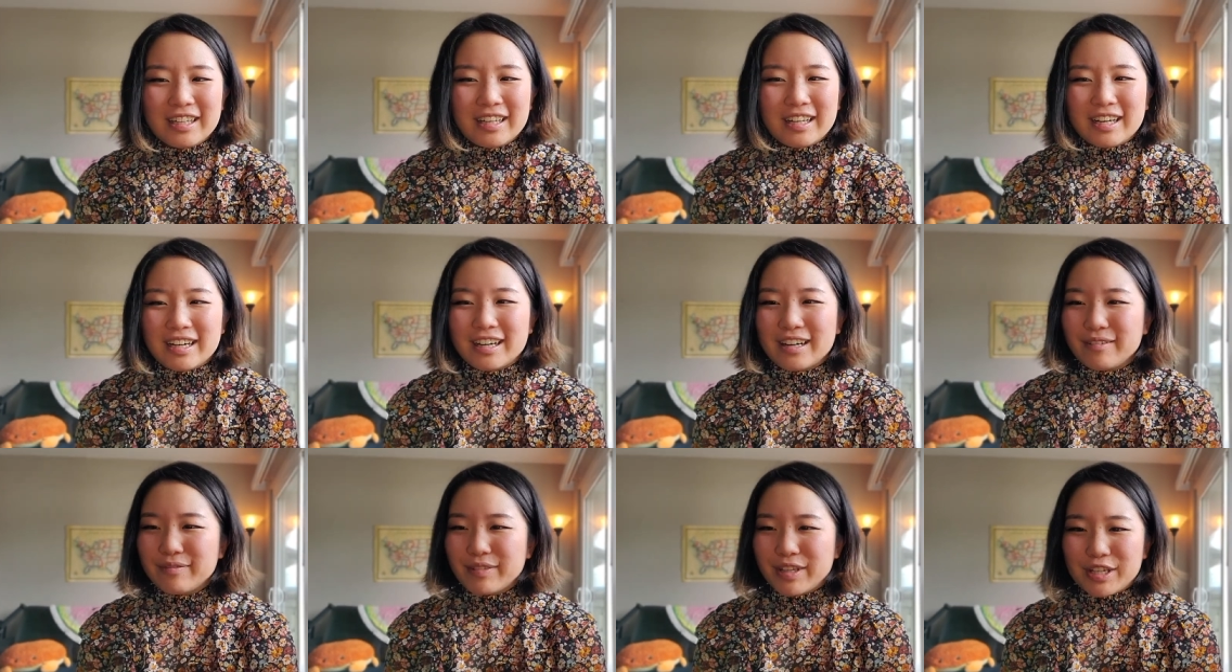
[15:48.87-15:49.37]

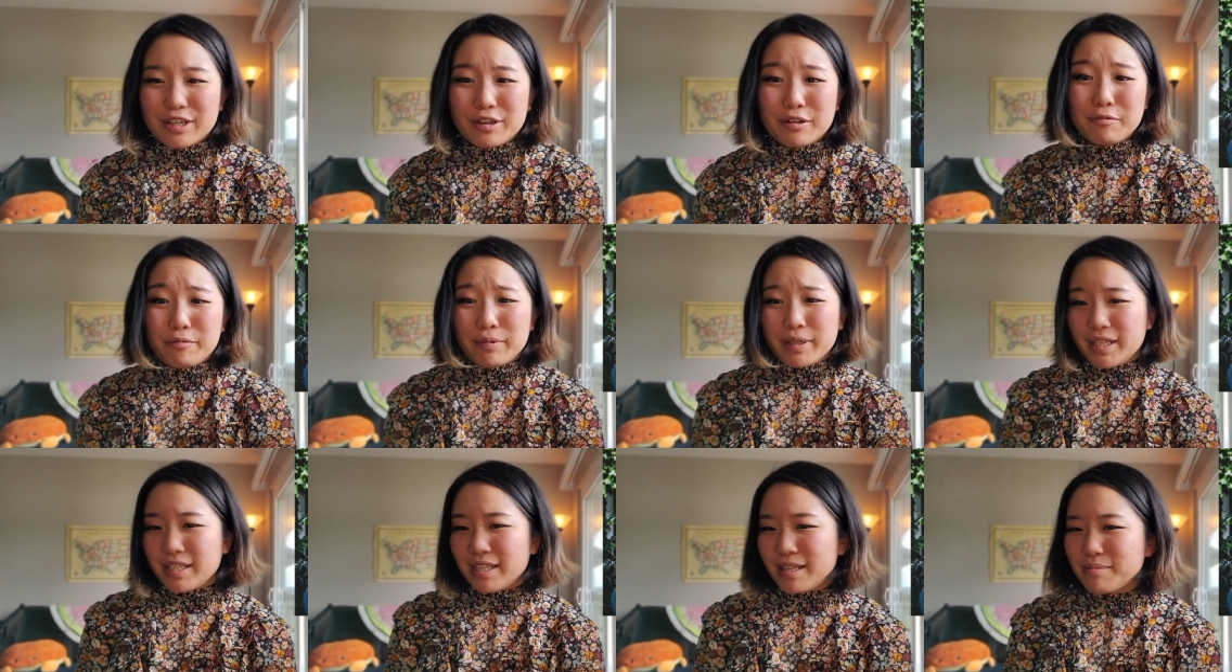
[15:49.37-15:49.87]
Um, you know,
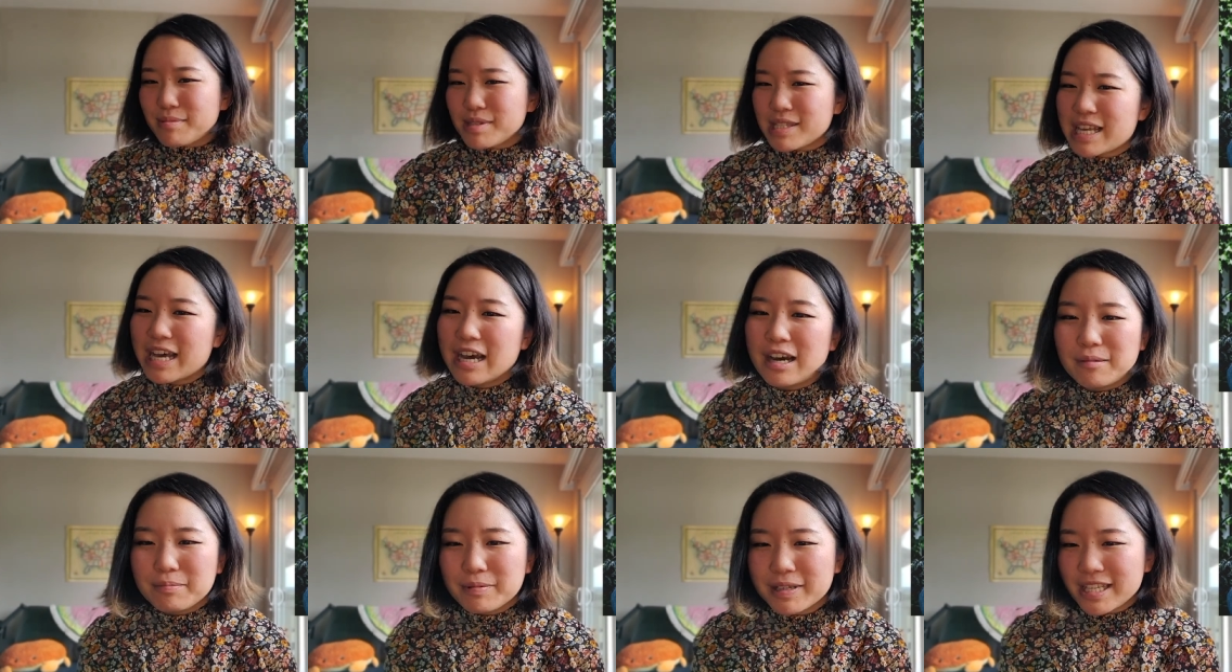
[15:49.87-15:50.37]
William's
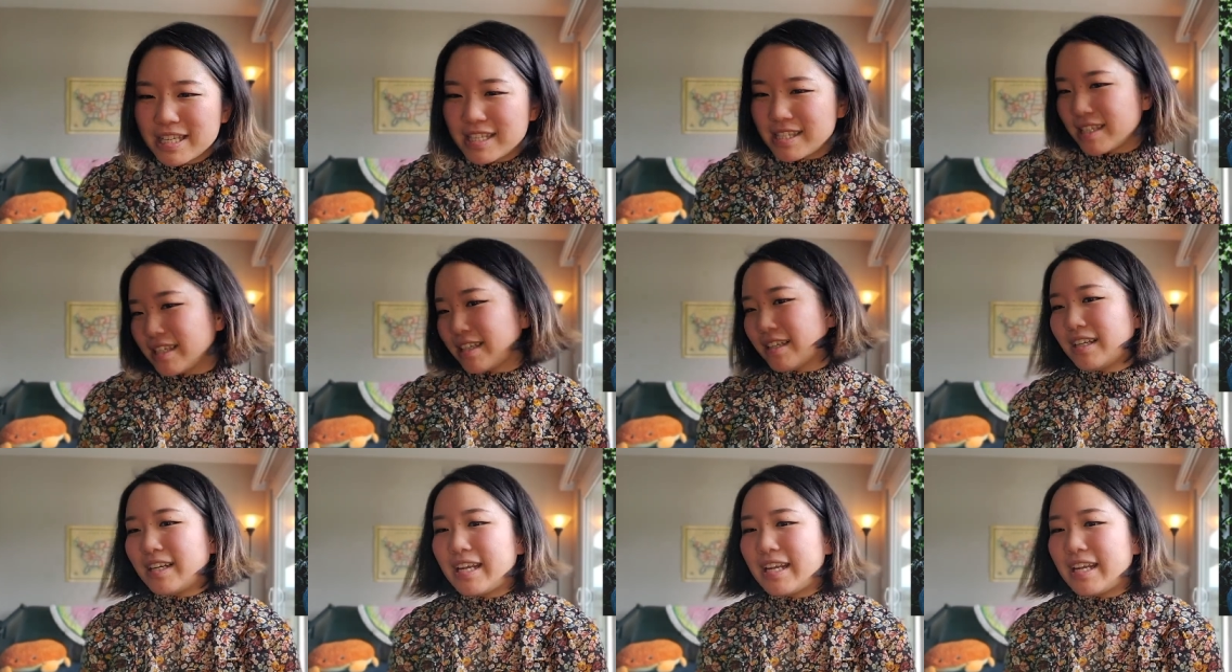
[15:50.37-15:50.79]
loud, but he's a good